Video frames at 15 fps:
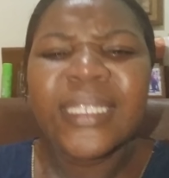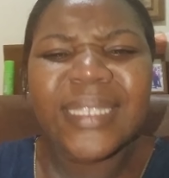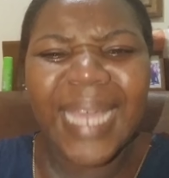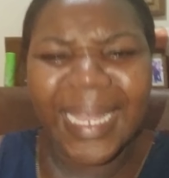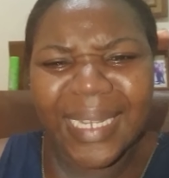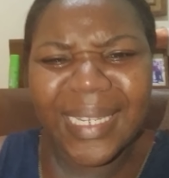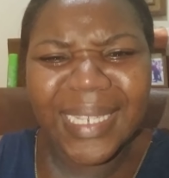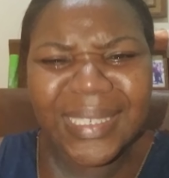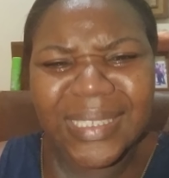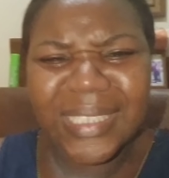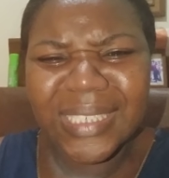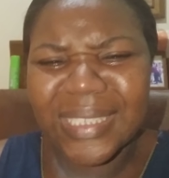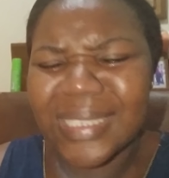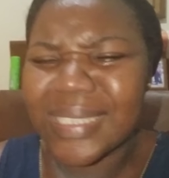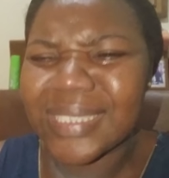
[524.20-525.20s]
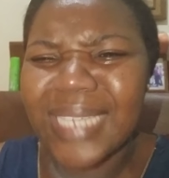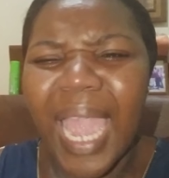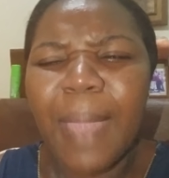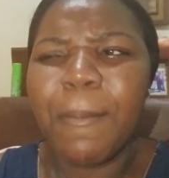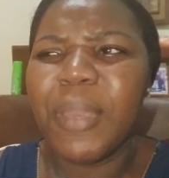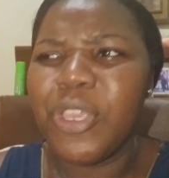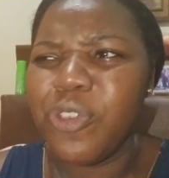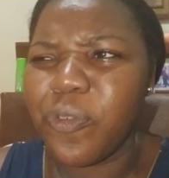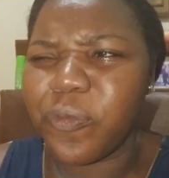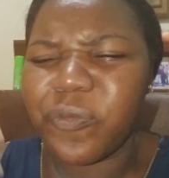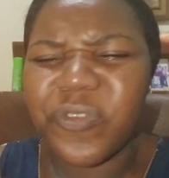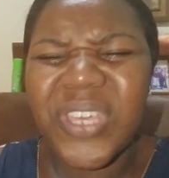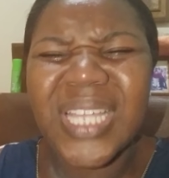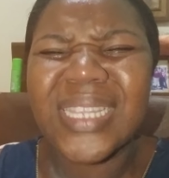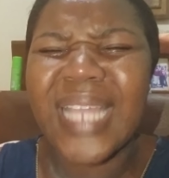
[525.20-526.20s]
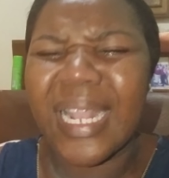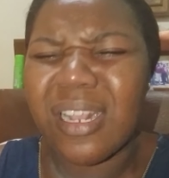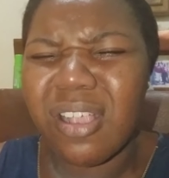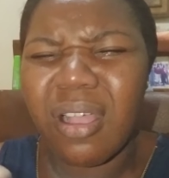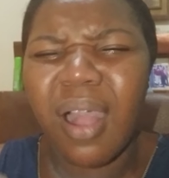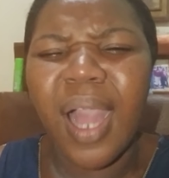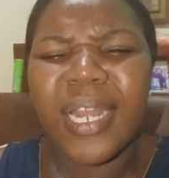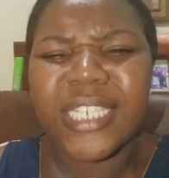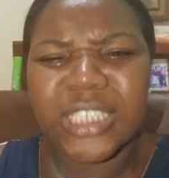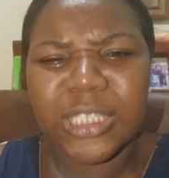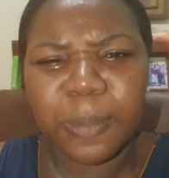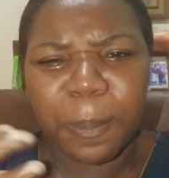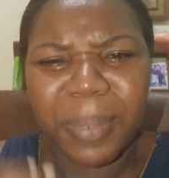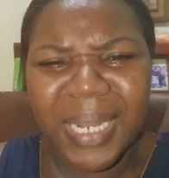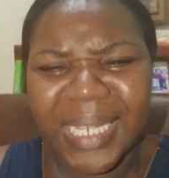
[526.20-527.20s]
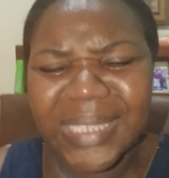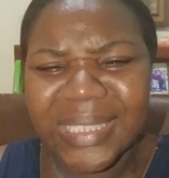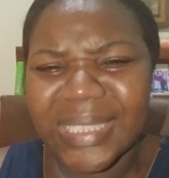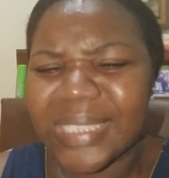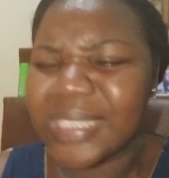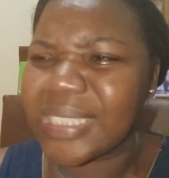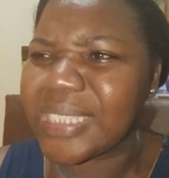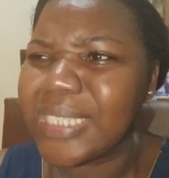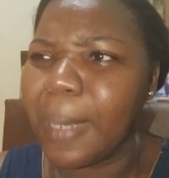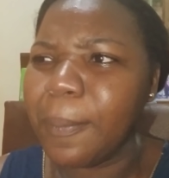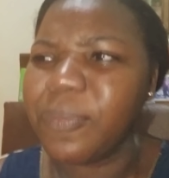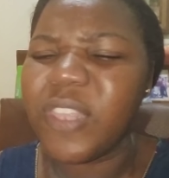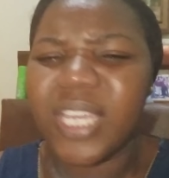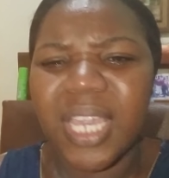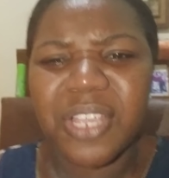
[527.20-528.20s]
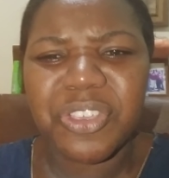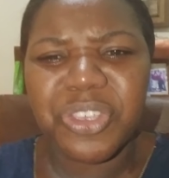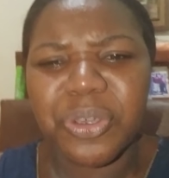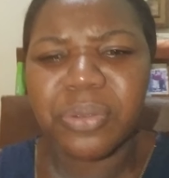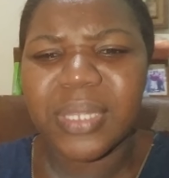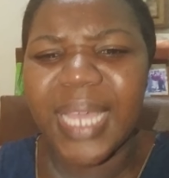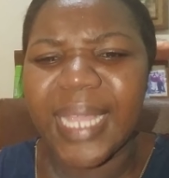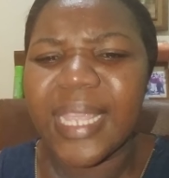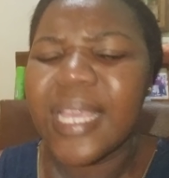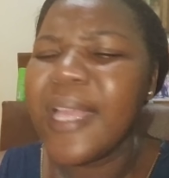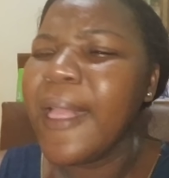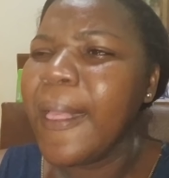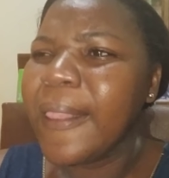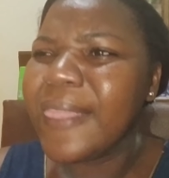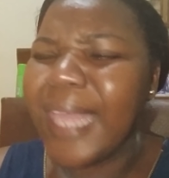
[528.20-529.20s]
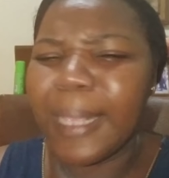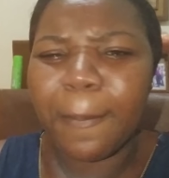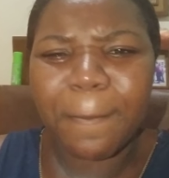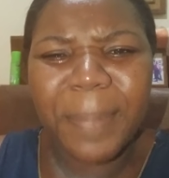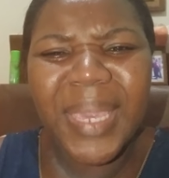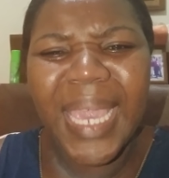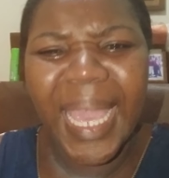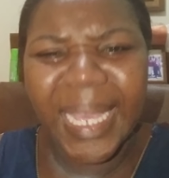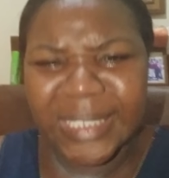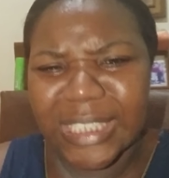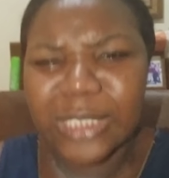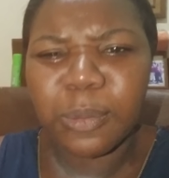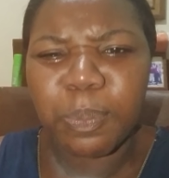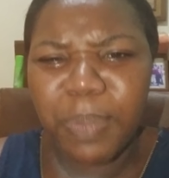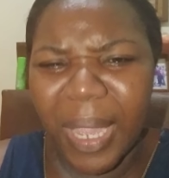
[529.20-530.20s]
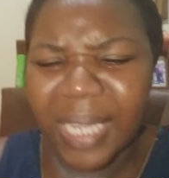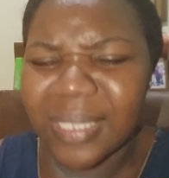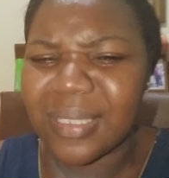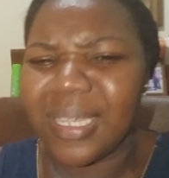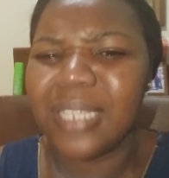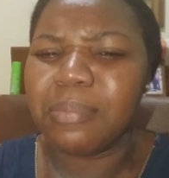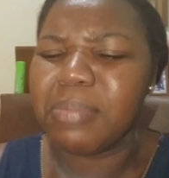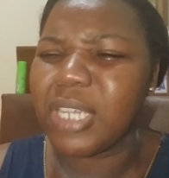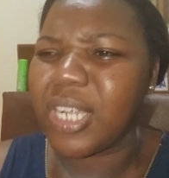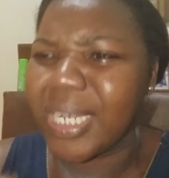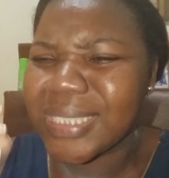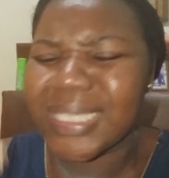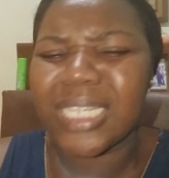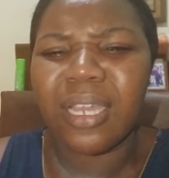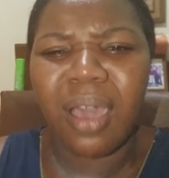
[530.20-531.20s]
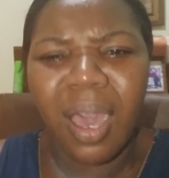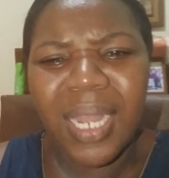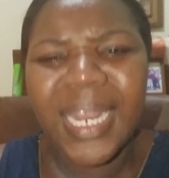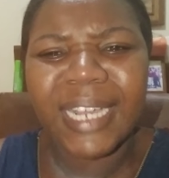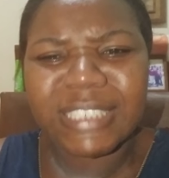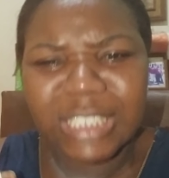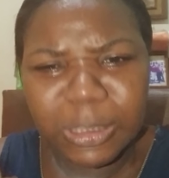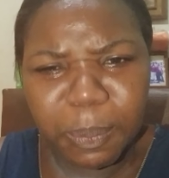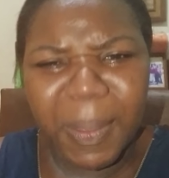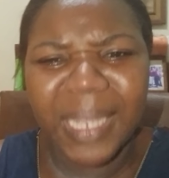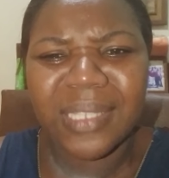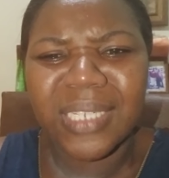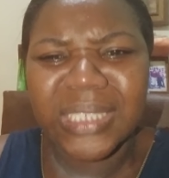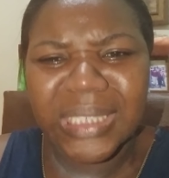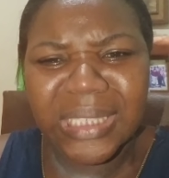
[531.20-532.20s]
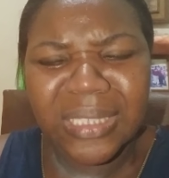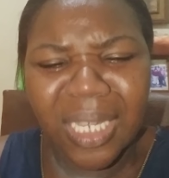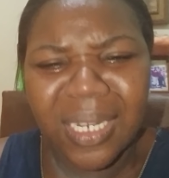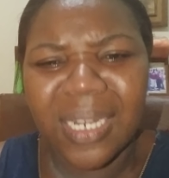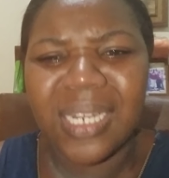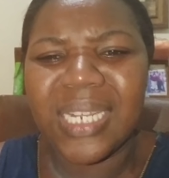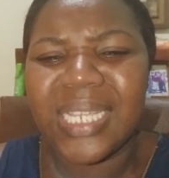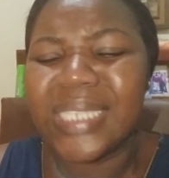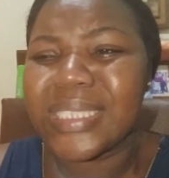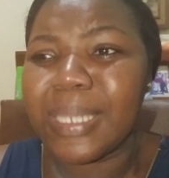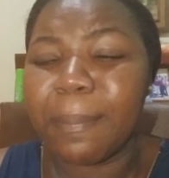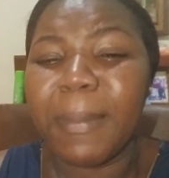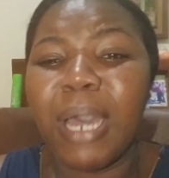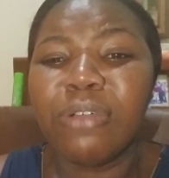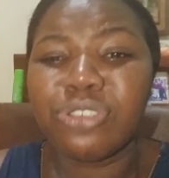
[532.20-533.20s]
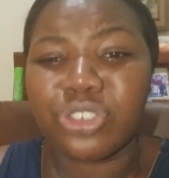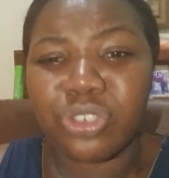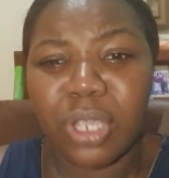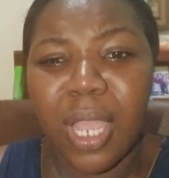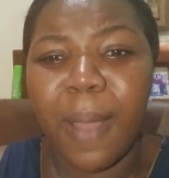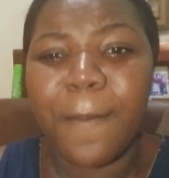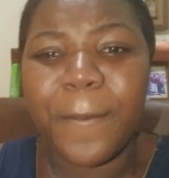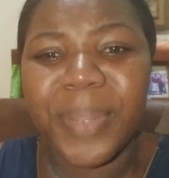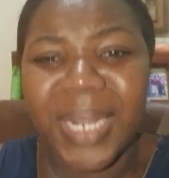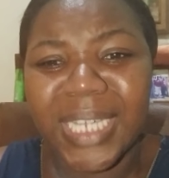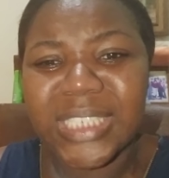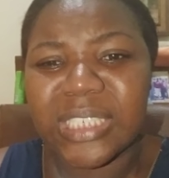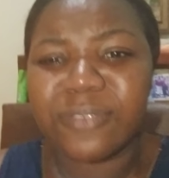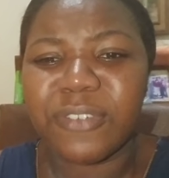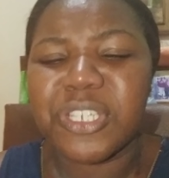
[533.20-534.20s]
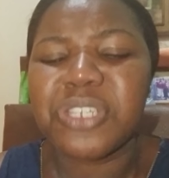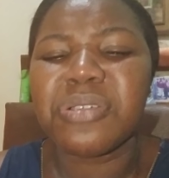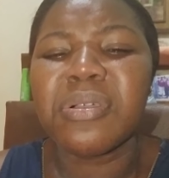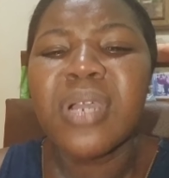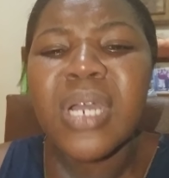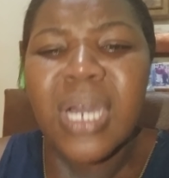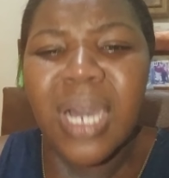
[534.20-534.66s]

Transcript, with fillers: that this is the time when you feel that God is placing something in you that that be expectant because an unexpected suddenly is about to come place for you